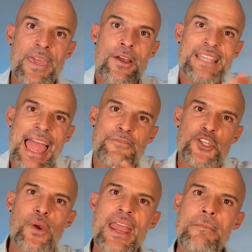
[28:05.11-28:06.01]
Because I
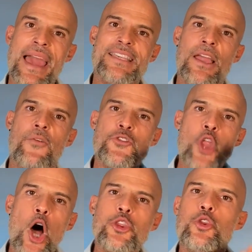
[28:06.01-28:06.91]
have trained
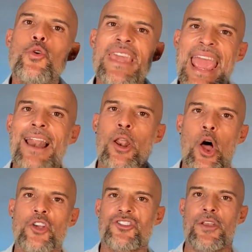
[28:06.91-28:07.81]
myself not to get
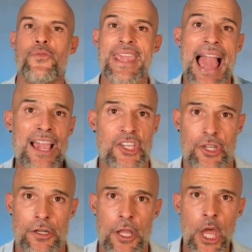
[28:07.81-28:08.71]
lost in
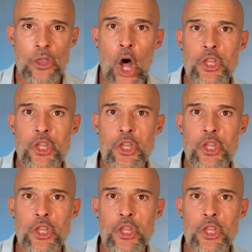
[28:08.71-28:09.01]
reaction,